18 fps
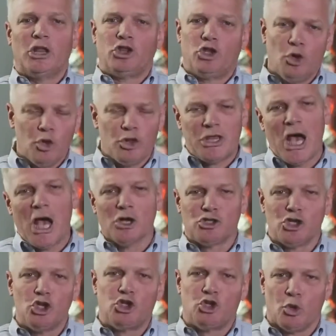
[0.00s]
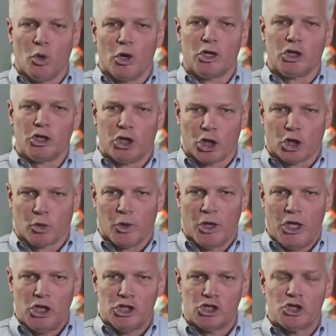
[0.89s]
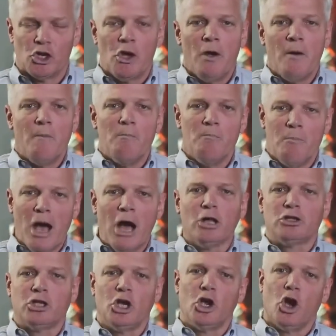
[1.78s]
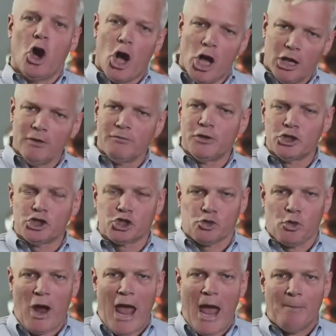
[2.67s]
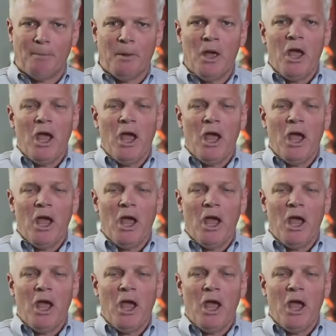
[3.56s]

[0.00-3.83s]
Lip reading: at 2,200 degrees, melting all of the scrap